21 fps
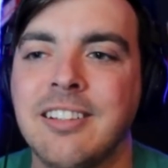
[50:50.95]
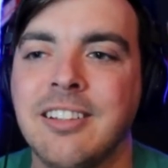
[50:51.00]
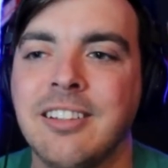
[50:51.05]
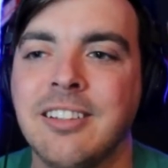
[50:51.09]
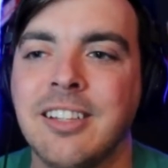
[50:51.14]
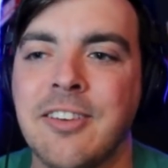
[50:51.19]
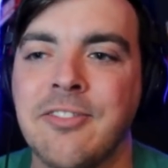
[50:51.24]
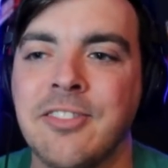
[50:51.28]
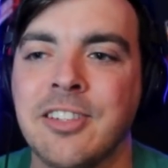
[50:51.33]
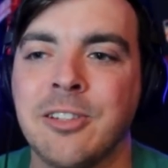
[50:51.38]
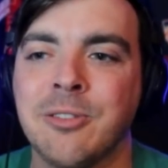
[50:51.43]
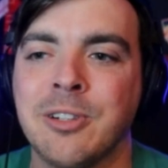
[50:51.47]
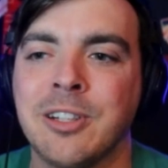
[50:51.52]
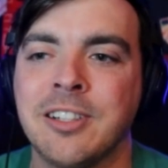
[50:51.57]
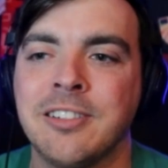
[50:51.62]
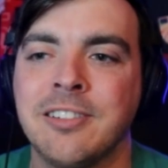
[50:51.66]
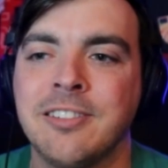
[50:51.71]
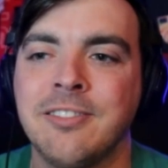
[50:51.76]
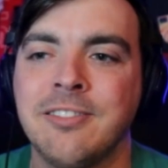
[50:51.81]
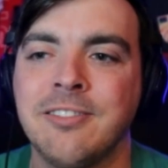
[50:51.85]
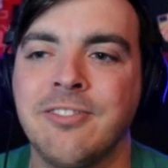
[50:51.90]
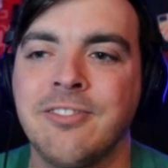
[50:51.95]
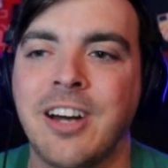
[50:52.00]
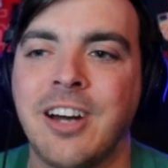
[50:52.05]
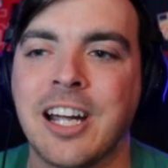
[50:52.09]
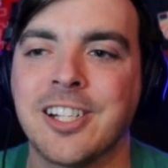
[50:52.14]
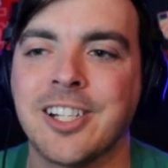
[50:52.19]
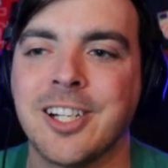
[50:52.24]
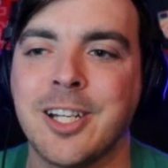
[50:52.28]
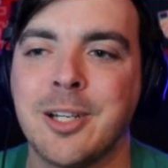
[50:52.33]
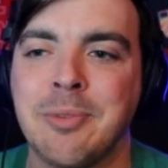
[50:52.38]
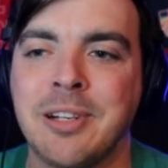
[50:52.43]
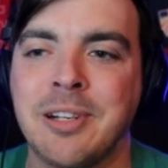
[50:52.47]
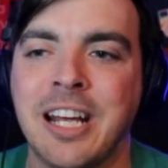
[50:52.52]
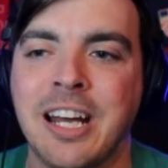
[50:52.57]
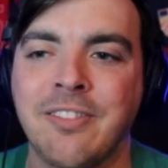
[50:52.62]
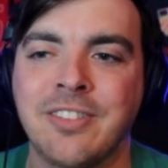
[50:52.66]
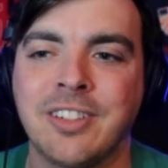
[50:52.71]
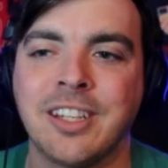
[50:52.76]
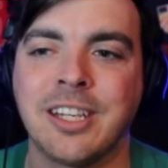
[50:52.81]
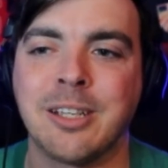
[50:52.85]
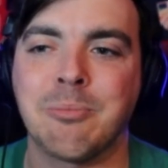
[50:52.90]
Levy would fire him and
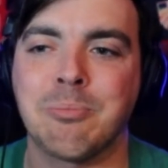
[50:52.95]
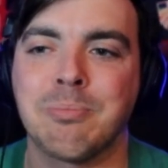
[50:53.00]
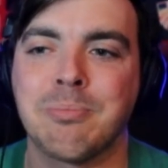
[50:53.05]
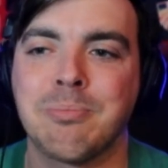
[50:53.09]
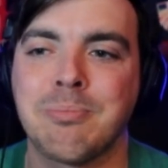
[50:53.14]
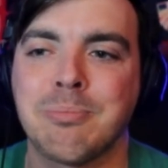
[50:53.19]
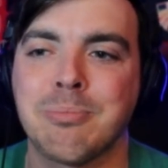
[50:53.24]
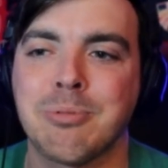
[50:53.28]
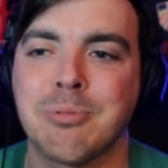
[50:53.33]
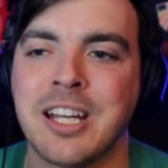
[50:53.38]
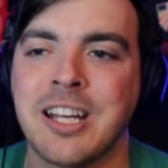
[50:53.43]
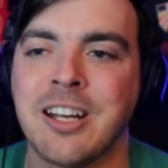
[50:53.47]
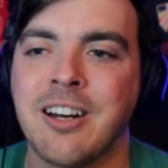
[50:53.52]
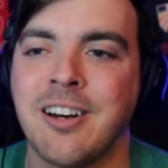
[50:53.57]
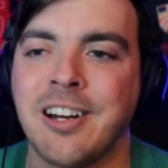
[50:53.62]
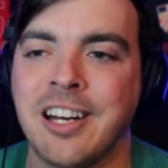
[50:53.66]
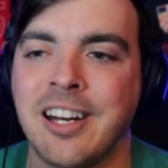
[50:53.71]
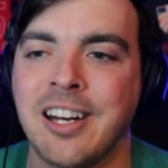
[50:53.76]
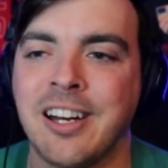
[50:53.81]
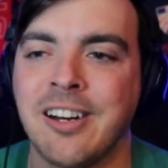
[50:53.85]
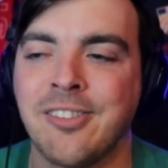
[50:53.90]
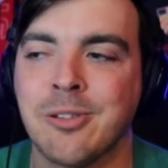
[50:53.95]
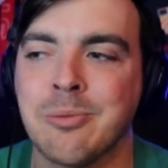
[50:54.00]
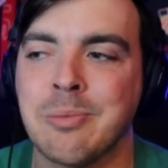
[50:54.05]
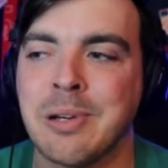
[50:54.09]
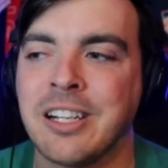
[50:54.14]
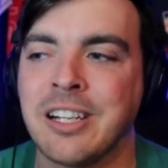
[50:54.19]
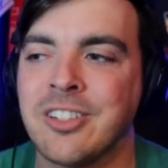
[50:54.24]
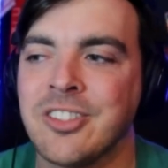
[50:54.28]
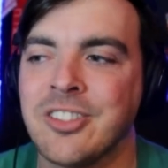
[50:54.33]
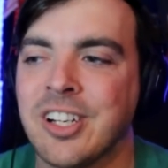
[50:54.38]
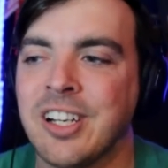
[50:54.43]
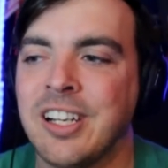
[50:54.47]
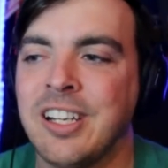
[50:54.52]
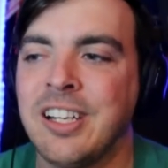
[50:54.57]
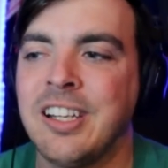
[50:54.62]
have to like bring on another manager.